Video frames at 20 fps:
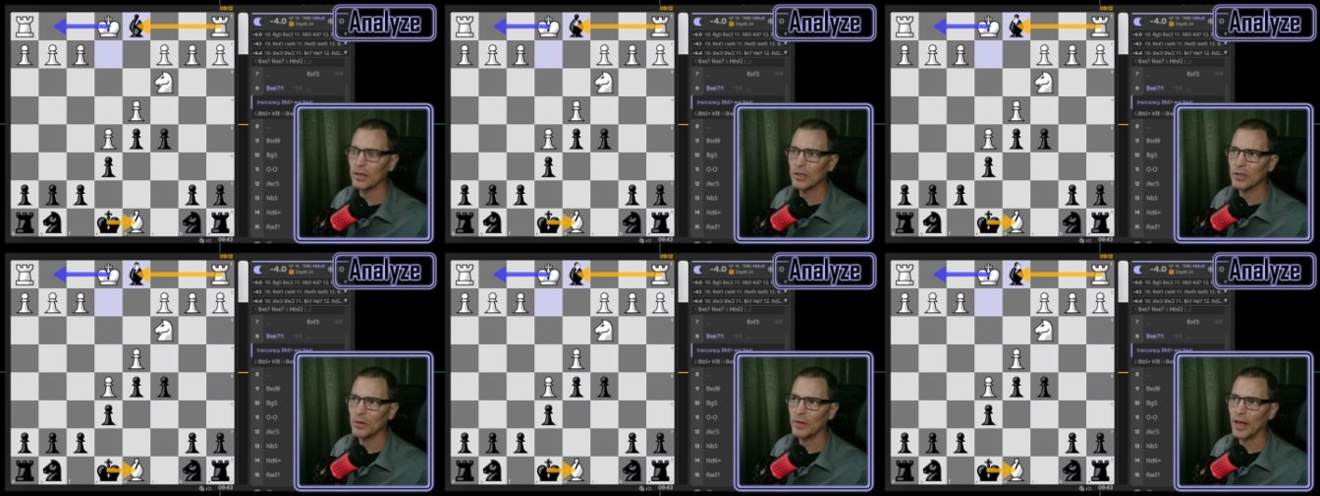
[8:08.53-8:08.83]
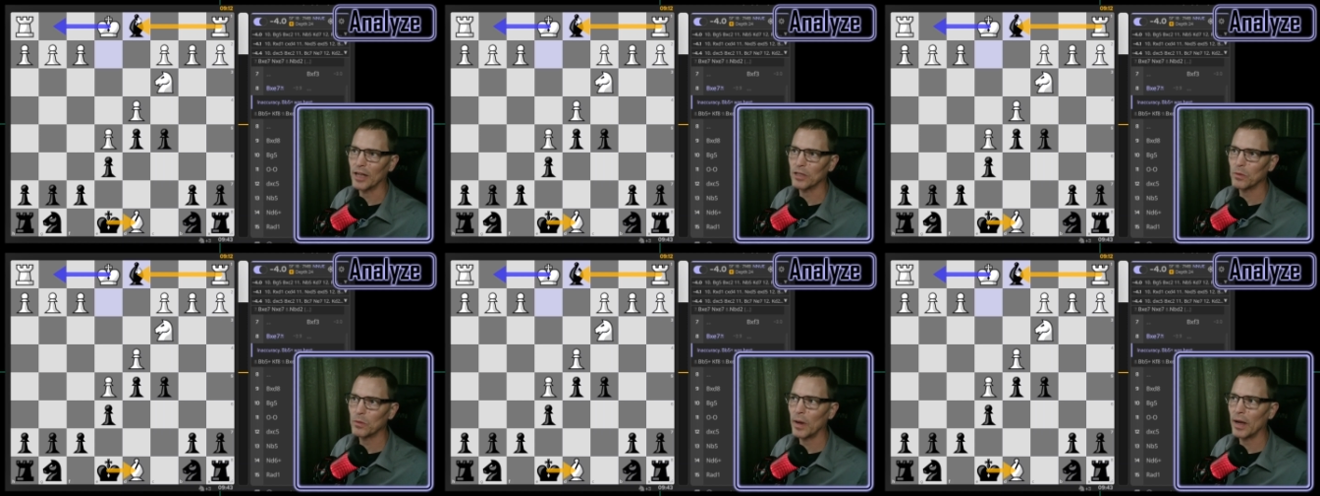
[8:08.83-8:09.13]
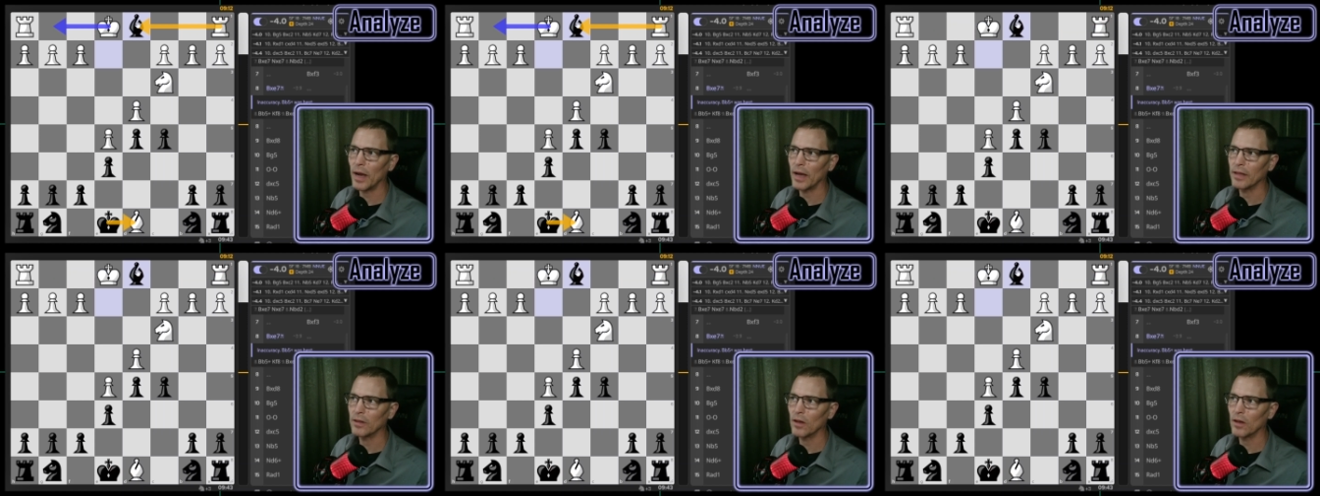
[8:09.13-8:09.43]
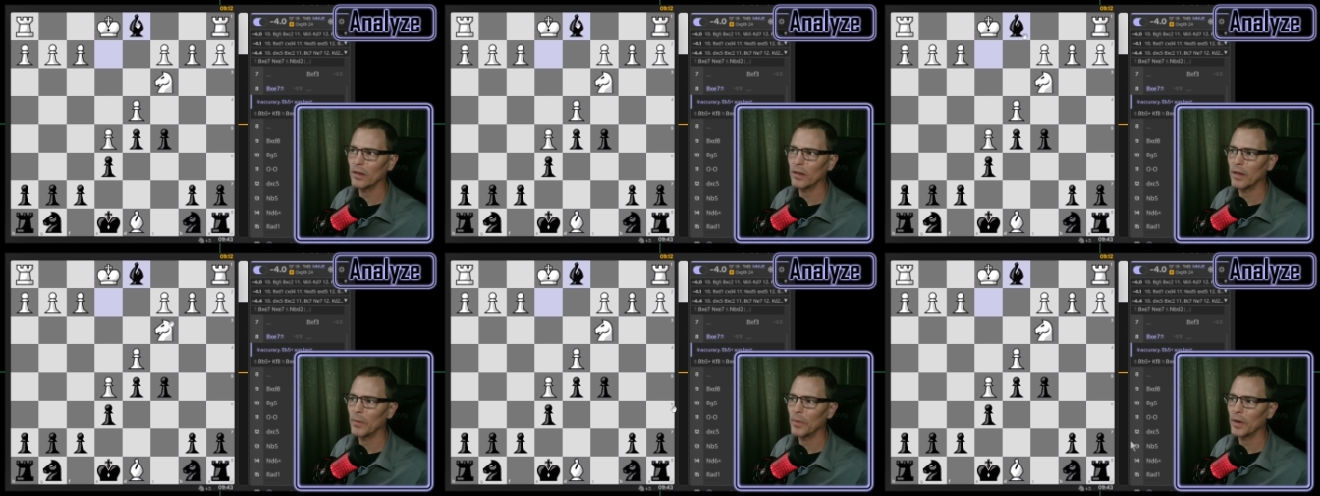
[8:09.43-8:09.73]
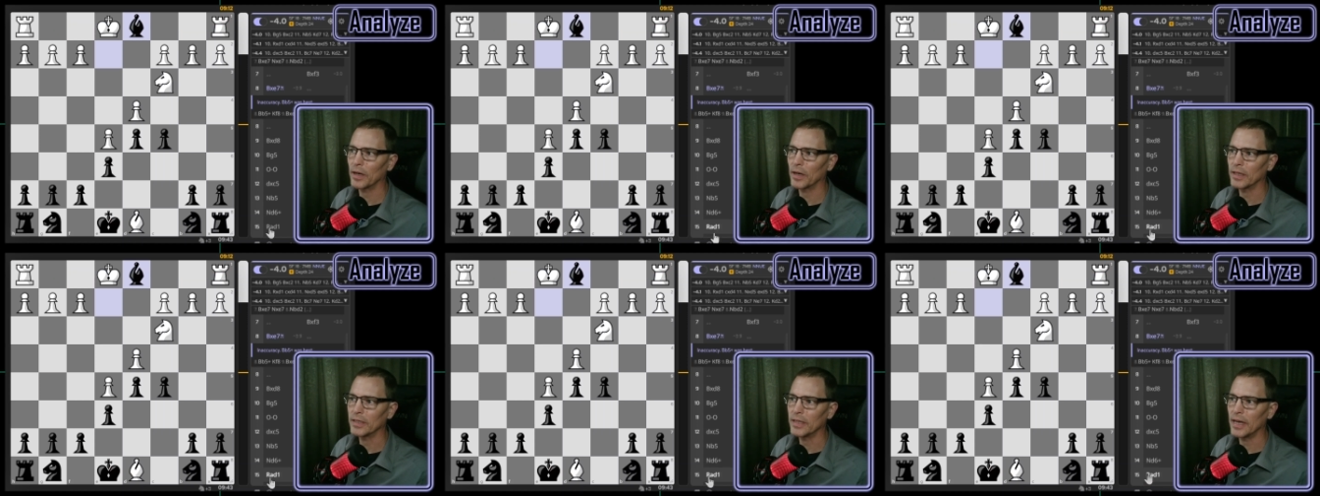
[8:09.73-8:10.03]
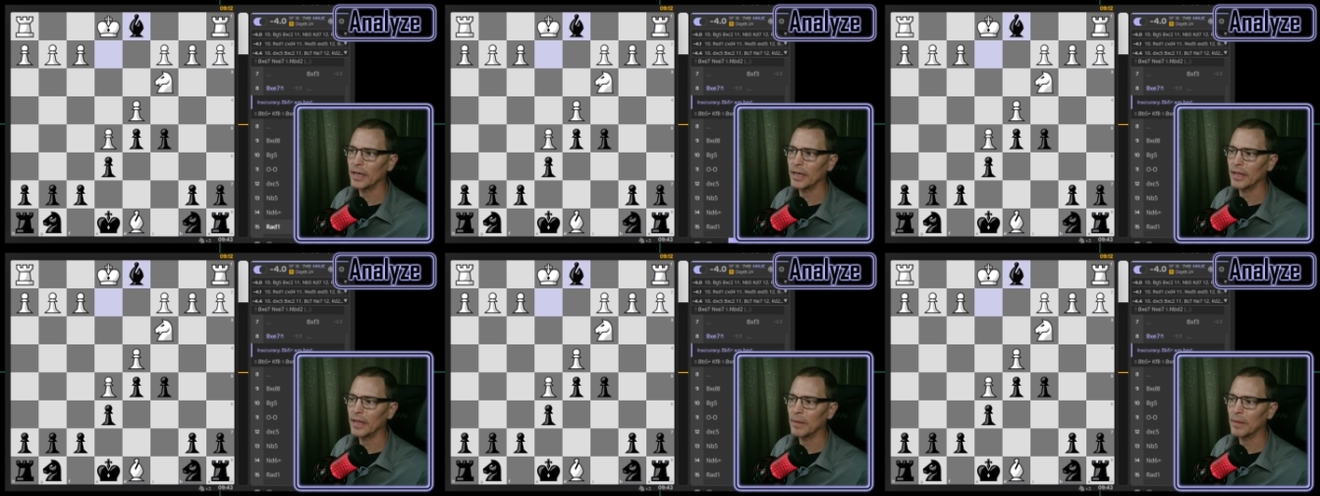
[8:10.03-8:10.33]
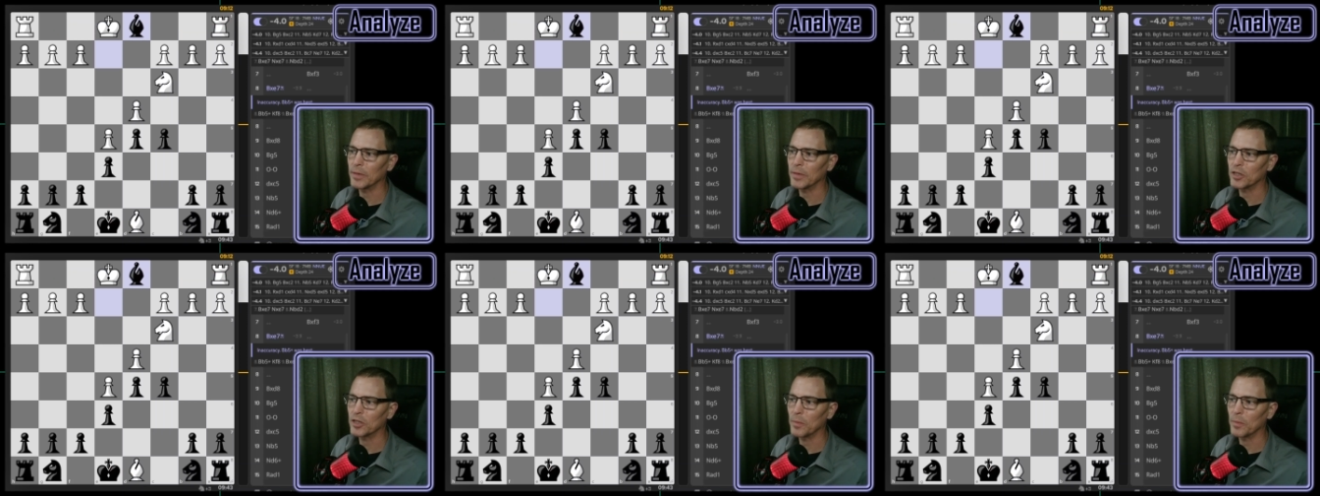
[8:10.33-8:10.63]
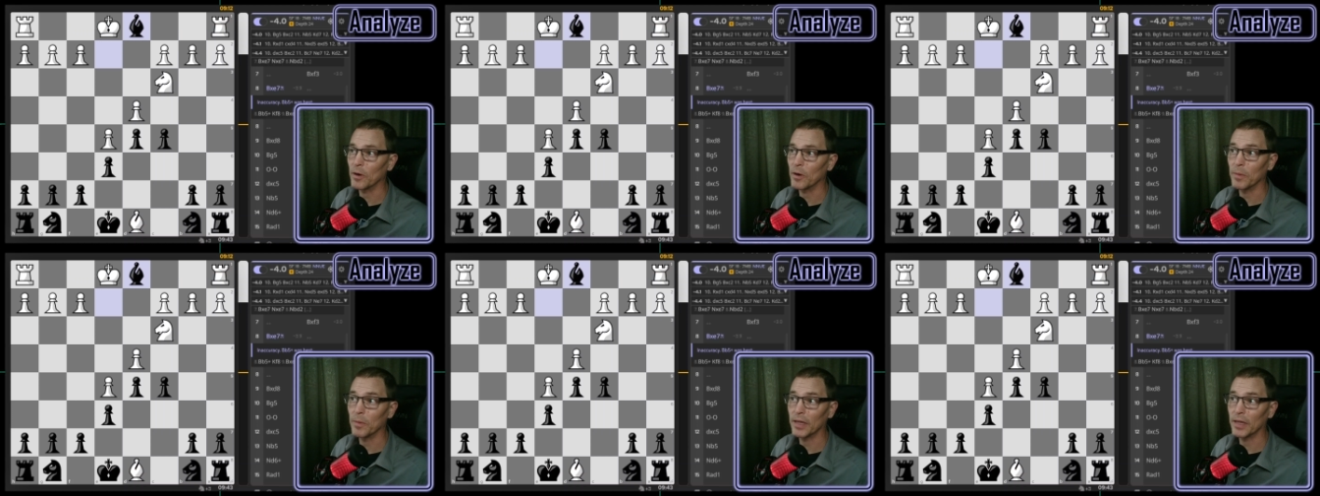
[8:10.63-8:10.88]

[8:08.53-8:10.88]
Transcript: So that's why I thought they were going to take that bishop here,